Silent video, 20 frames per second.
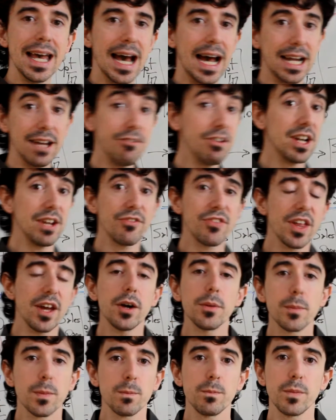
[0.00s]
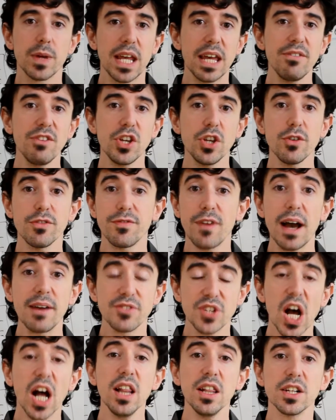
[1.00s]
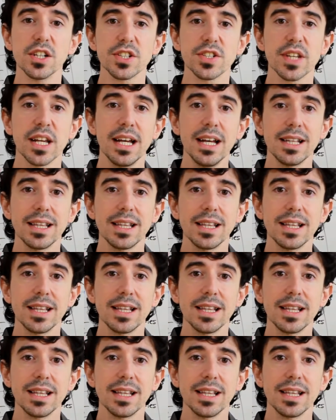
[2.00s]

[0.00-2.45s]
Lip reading: And even if they are giving you $5,